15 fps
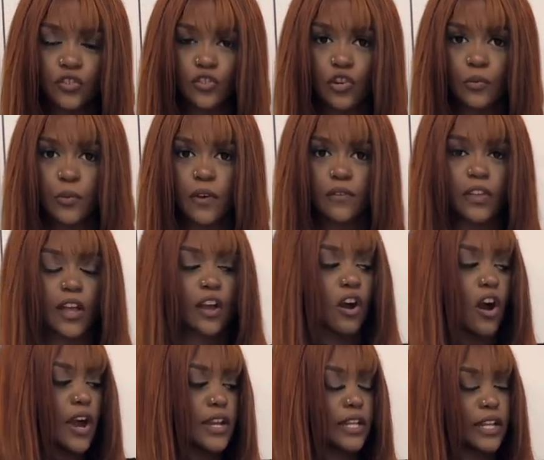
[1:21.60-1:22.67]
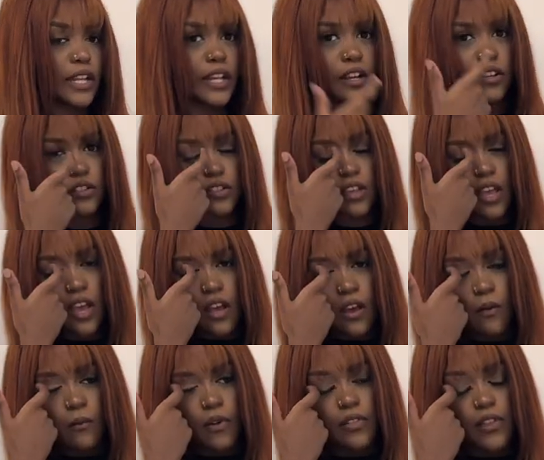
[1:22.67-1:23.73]
job of like hiding it, because
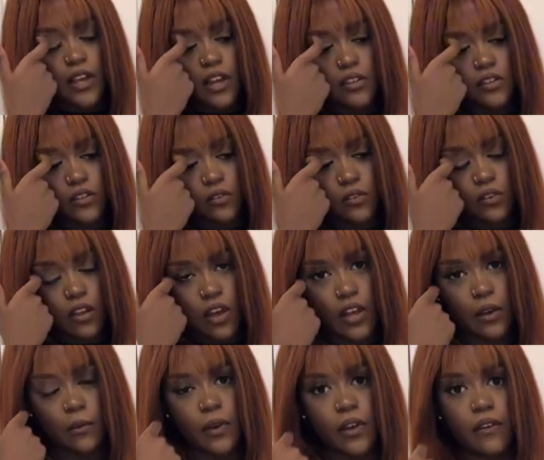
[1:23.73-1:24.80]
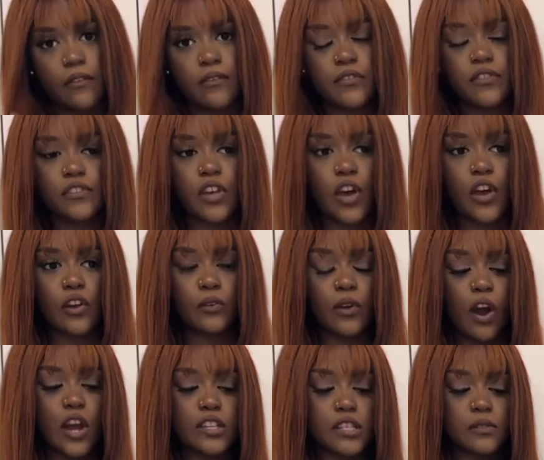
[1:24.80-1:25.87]
one thing I do not like with certain
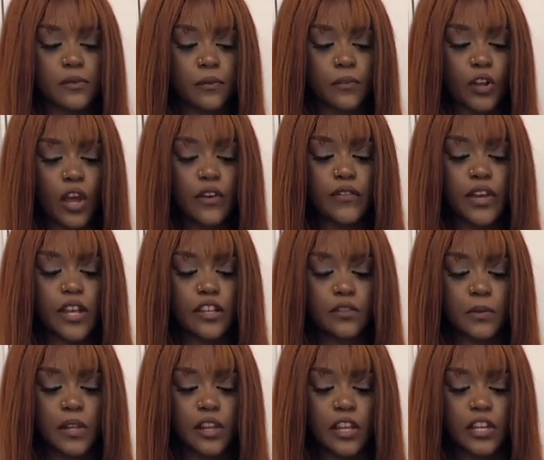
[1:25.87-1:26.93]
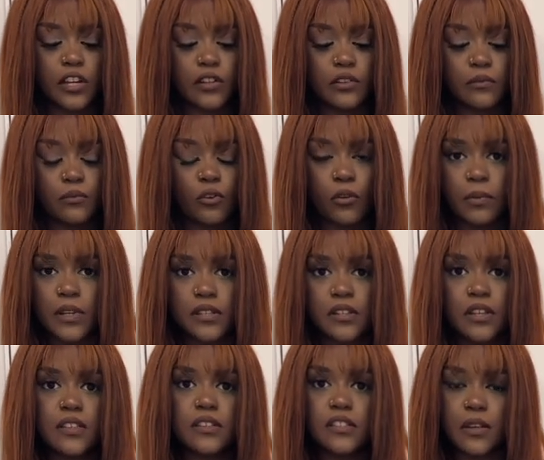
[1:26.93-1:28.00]
items of clothing is when like you can properly see
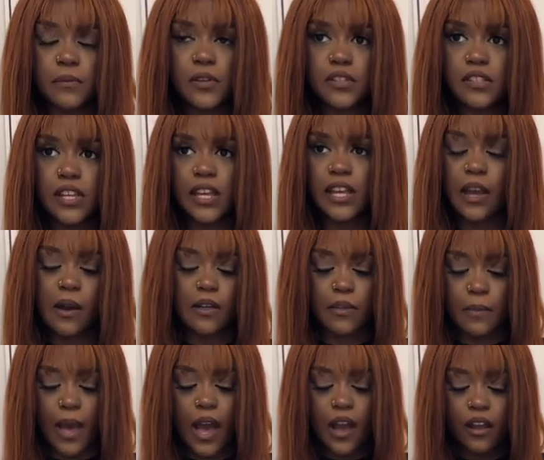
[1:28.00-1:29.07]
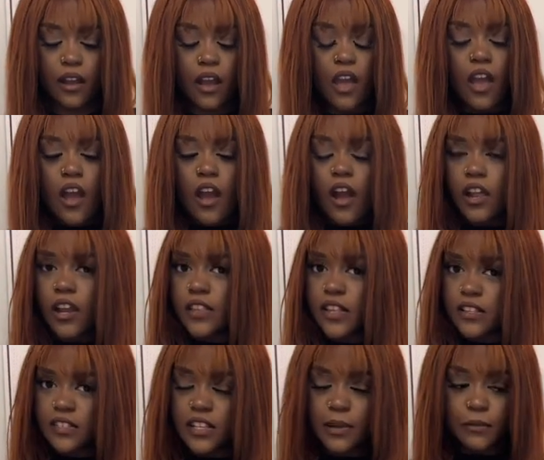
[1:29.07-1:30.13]
the zipper sticking out of the back. I like that
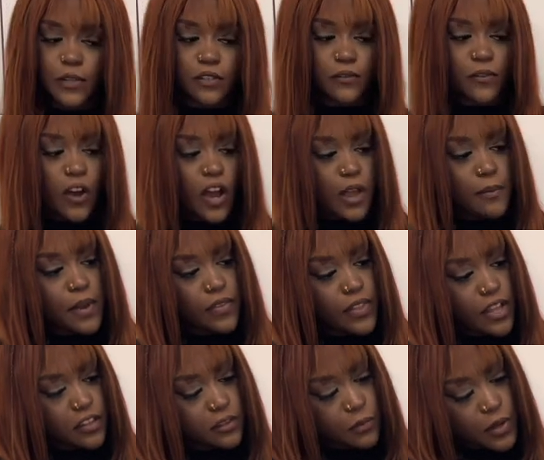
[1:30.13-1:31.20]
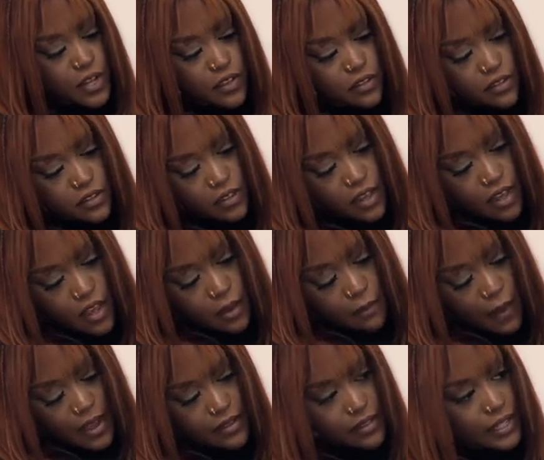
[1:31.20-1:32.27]
seamless vibe, and that's what it's
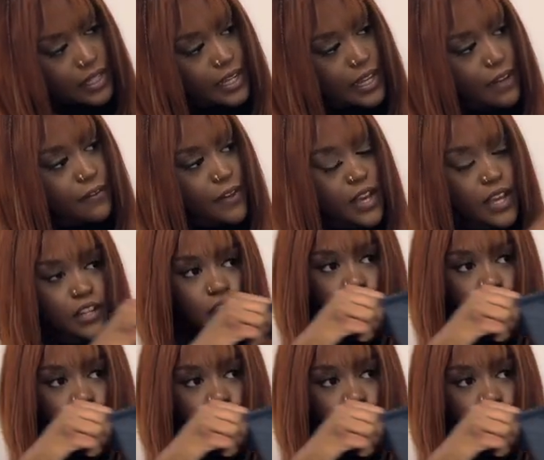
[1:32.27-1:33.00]
basically given.